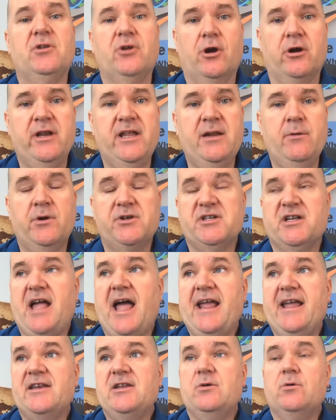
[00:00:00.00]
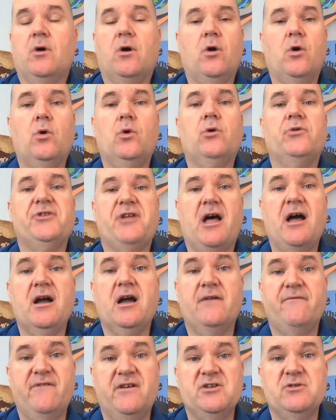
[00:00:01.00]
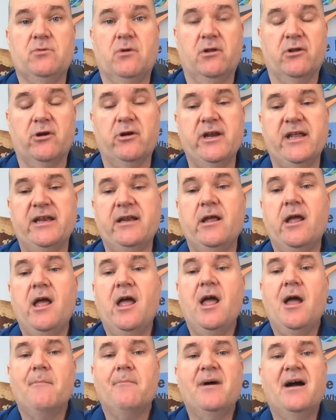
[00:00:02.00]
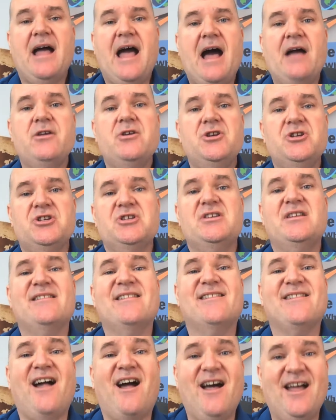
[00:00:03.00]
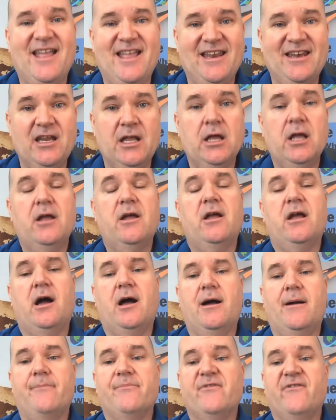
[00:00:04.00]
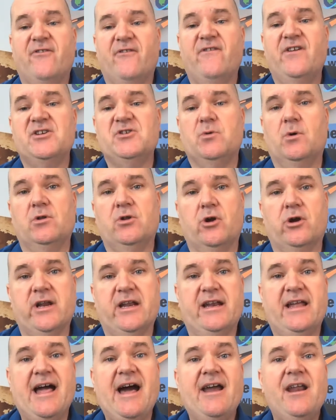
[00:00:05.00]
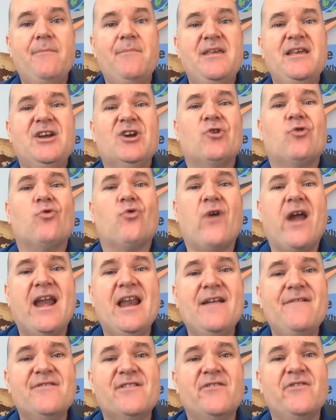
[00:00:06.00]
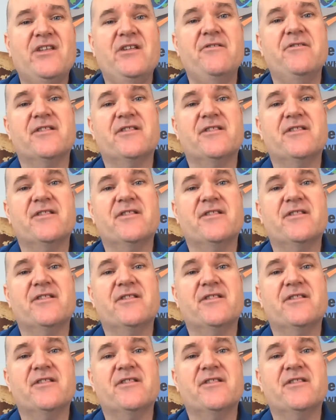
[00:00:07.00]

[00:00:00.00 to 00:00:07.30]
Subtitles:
learning, which I could do a whole talk on visual learning, but how you should design for visual learning. How to be creative so that you